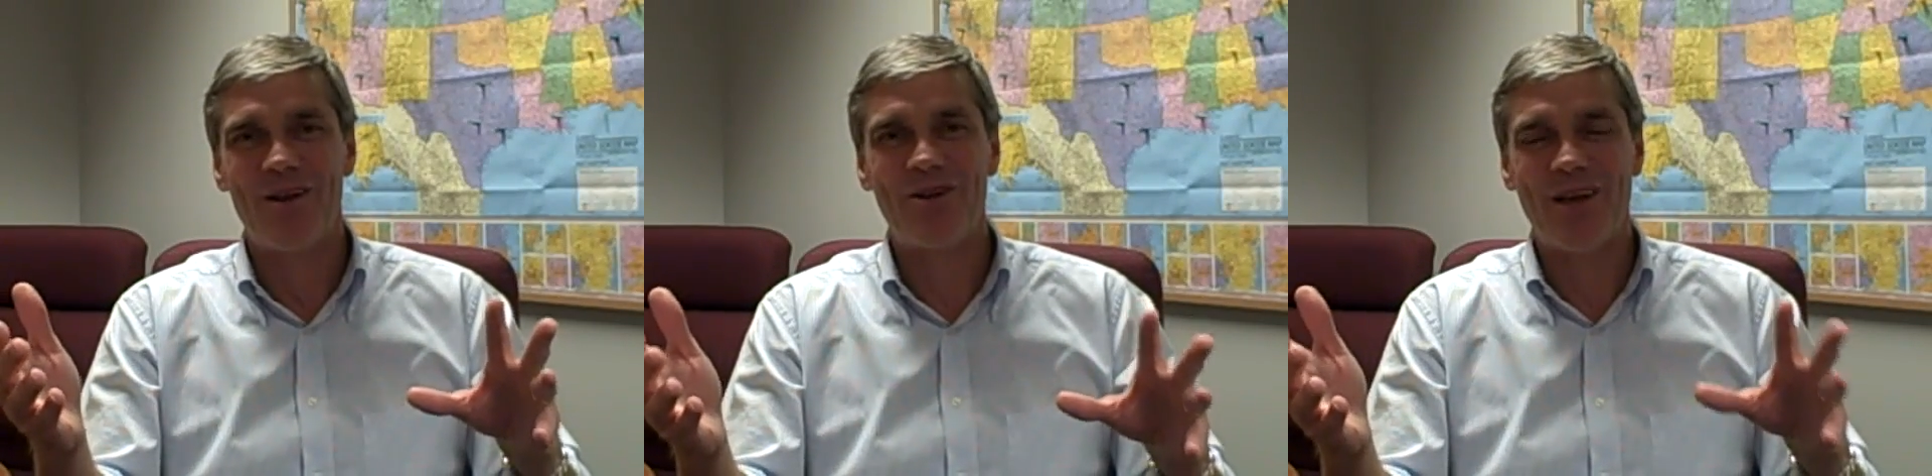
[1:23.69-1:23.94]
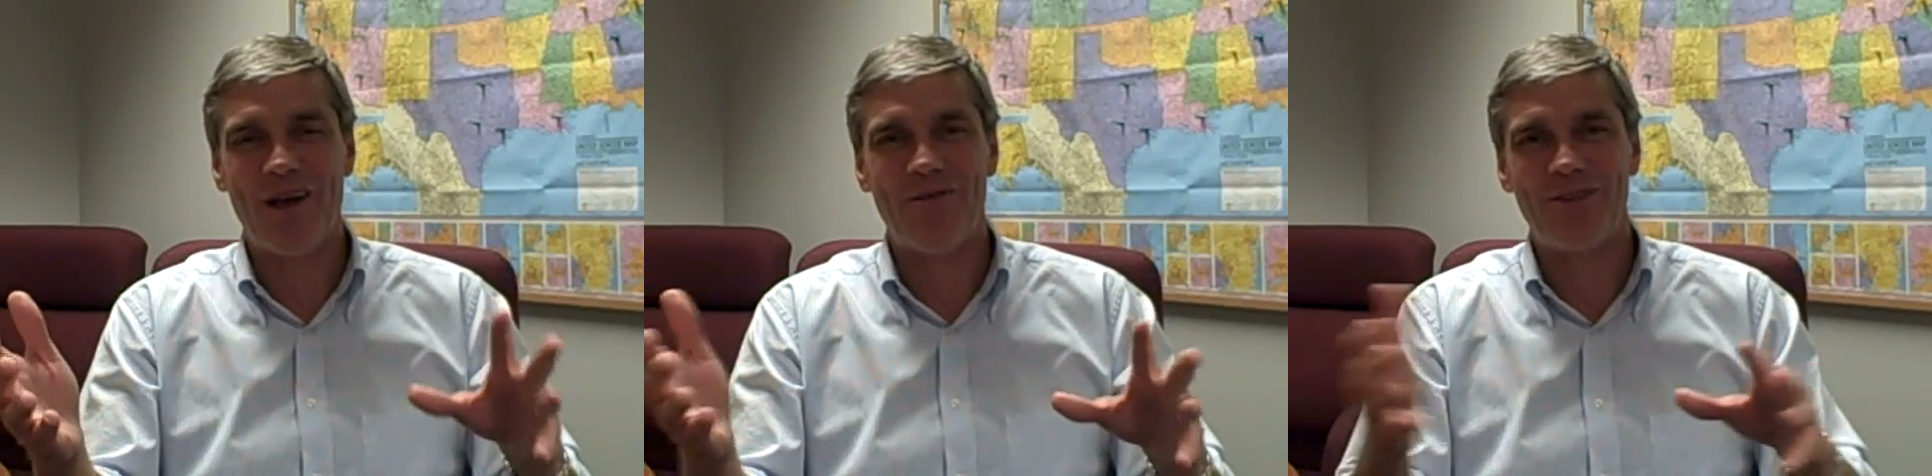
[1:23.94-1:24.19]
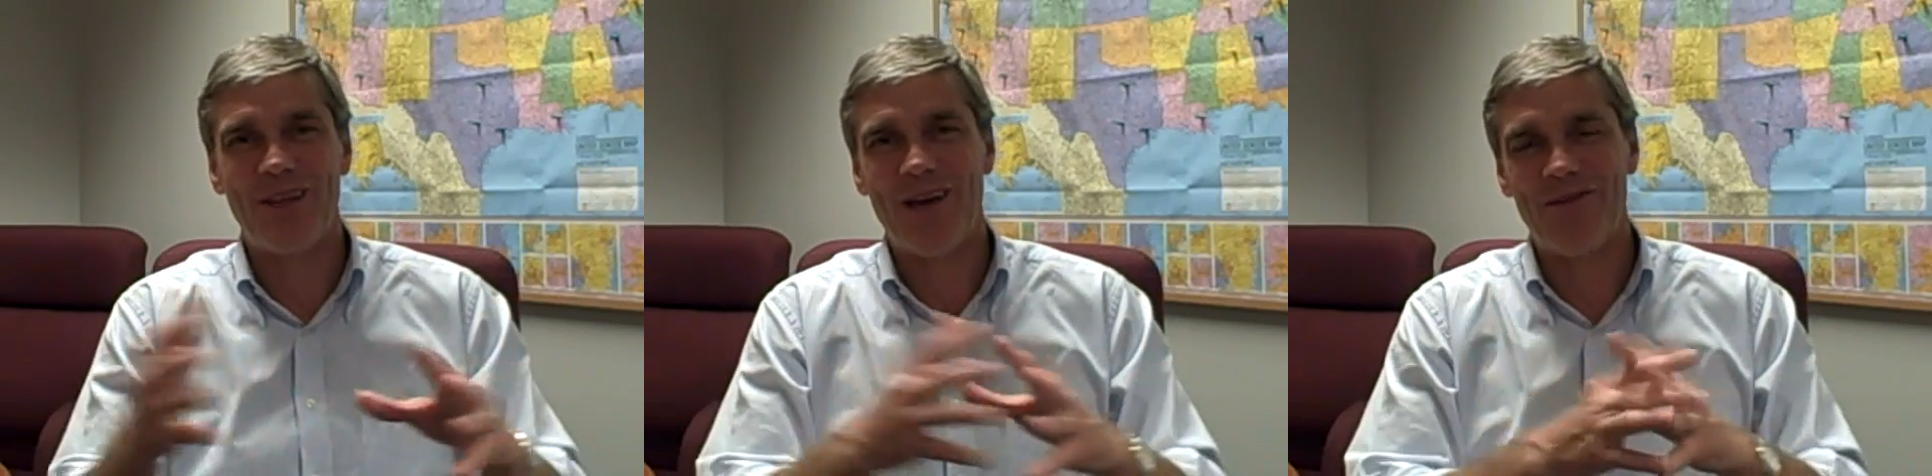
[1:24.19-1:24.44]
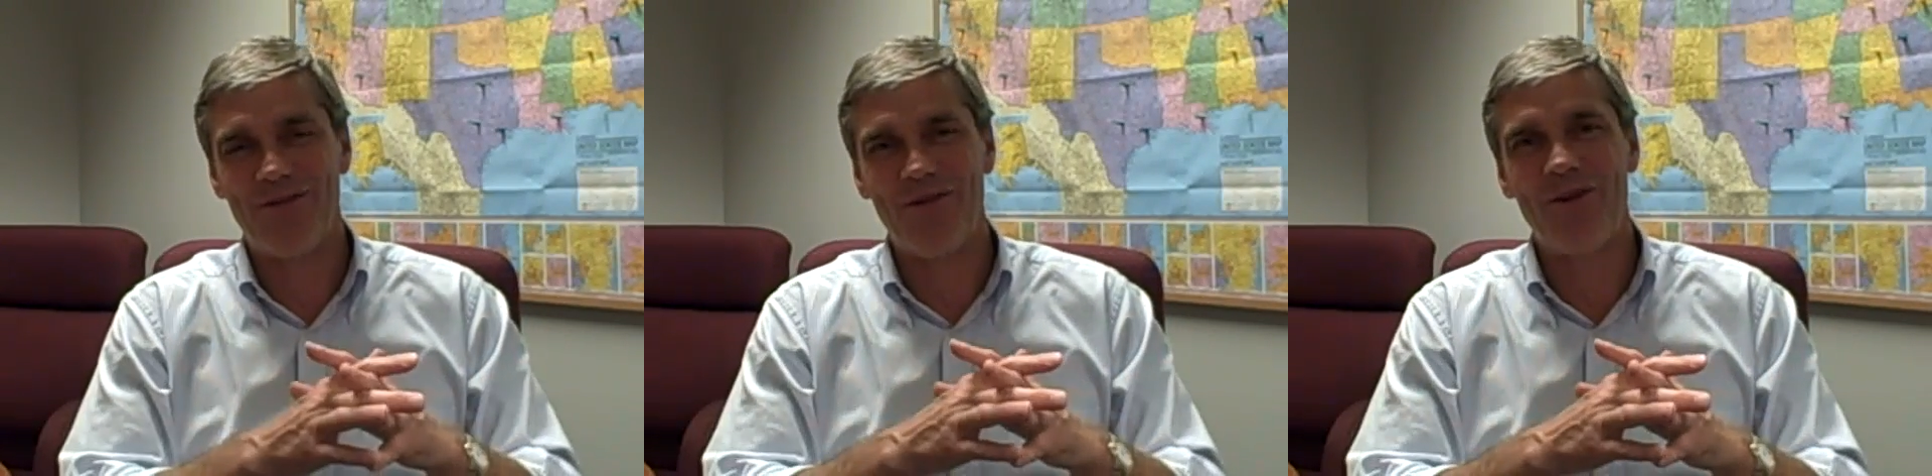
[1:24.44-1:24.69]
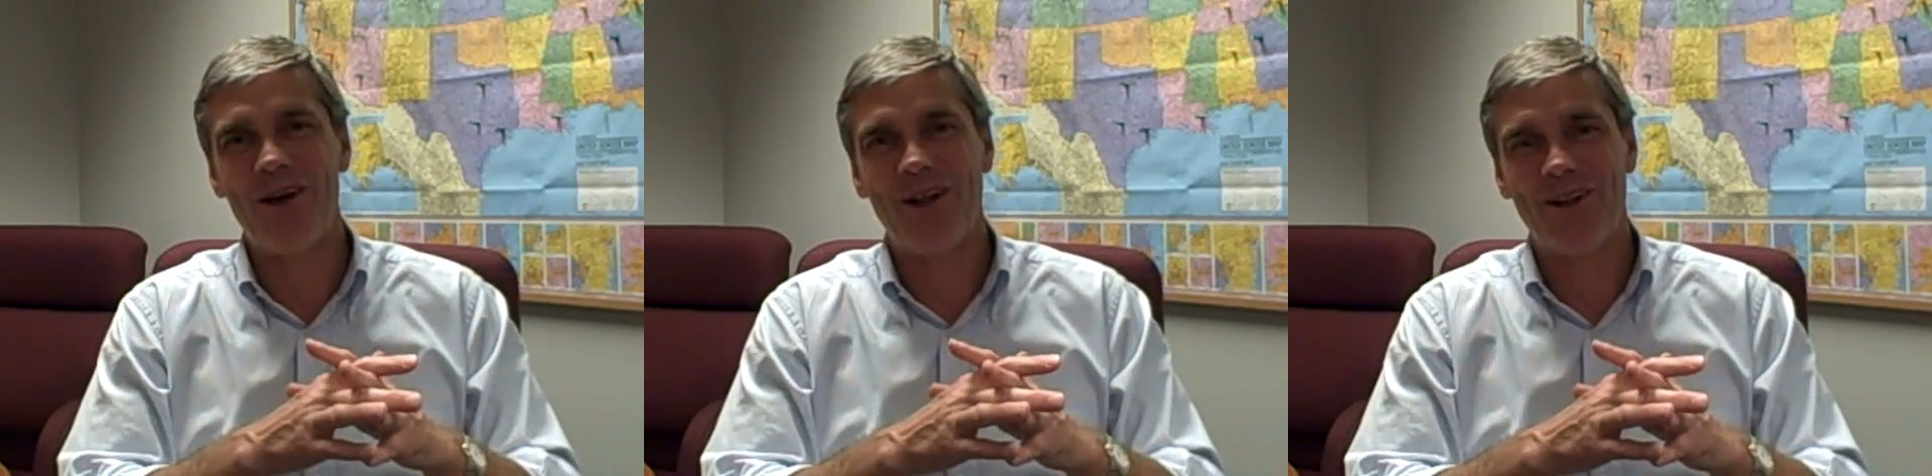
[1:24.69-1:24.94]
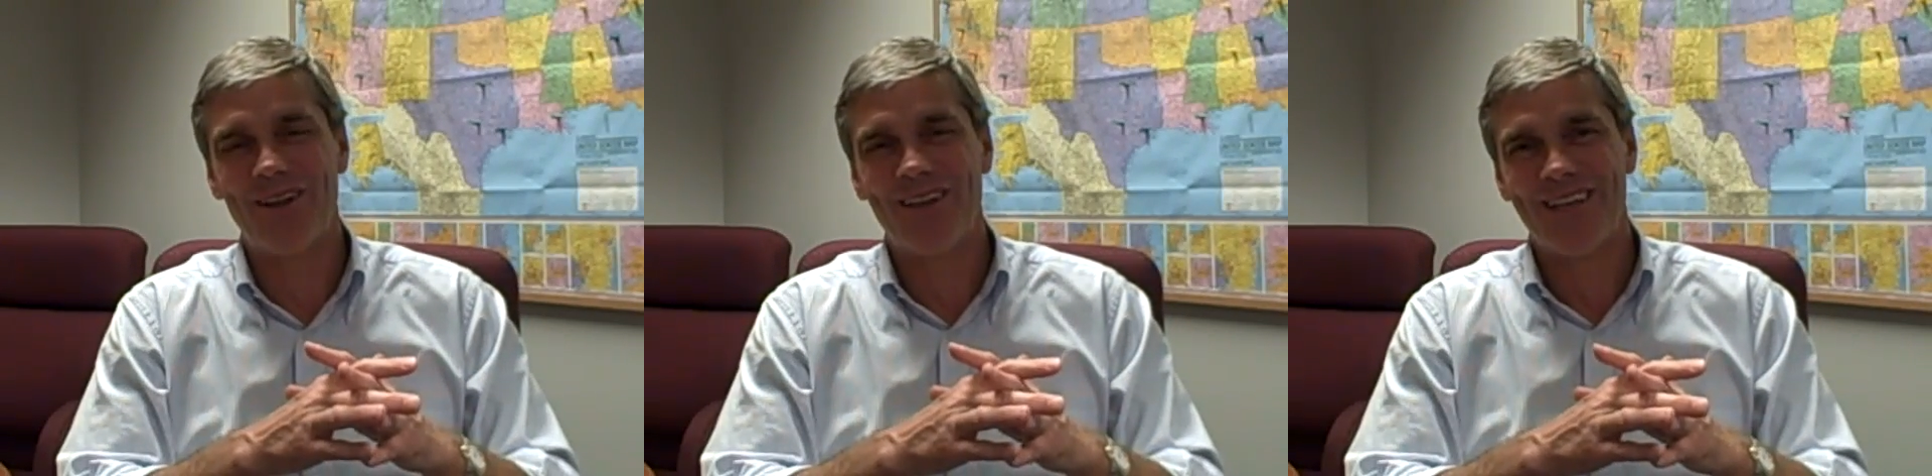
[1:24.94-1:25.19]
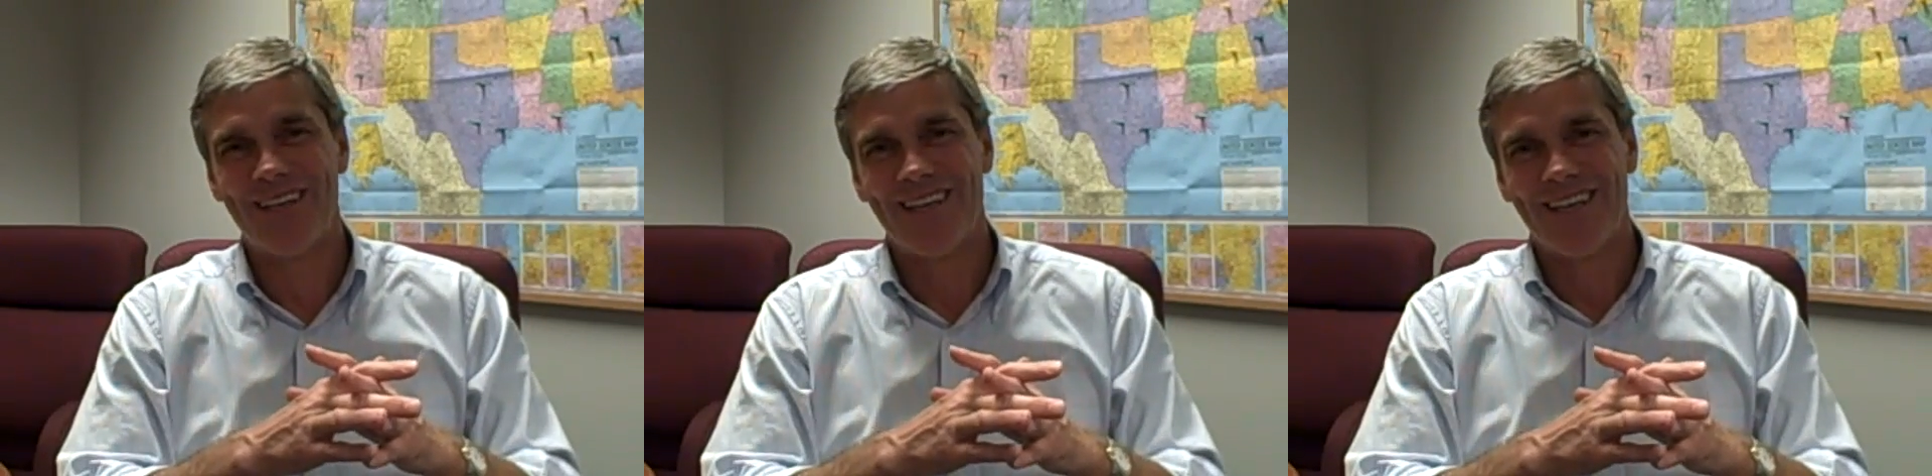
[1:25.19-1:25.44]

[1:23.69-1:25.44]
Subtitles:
Look out for that if you will.